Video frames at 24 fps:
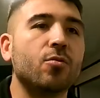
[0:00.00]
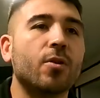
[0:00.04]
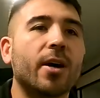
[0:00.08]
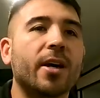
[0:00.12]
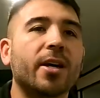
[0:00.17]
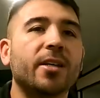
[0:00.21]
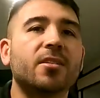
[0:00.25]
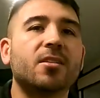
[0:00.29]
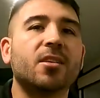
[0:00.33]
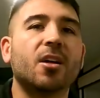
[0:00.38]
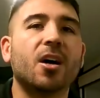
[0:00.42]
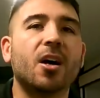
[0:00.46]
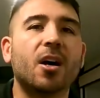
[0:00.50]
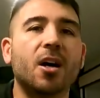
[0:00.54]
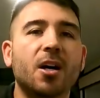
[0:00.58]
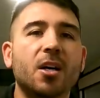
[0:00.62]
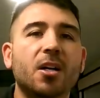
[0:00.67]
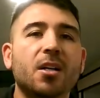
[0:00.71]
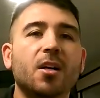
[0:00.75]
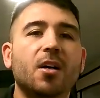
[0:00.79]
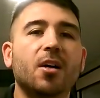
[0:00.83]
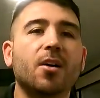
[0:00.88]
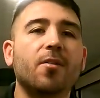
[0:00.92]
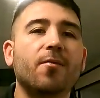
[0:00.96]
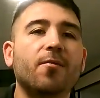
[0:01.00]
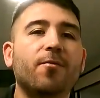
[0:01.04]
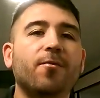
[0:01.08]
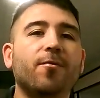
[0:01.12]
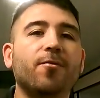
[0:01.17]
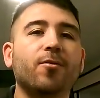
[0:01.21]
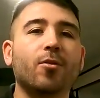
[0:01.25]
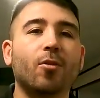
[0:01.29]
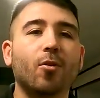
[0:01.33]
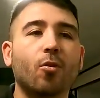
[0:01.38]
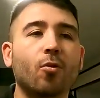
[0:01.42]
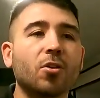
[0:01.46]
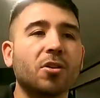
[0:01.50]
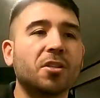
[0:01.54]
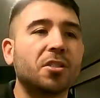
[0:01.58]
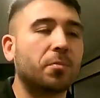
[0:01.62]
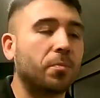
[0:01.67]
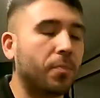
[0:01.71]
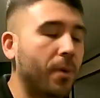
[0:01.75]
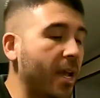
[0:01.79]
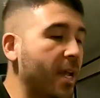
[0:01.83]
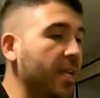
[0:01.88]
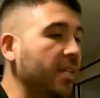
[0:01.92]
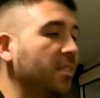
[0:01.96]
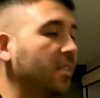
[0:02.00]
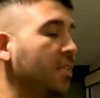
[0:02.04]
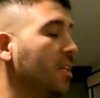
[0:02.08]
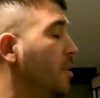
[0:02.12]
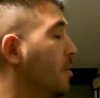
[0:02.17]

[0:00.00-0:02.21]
you a ton of floor space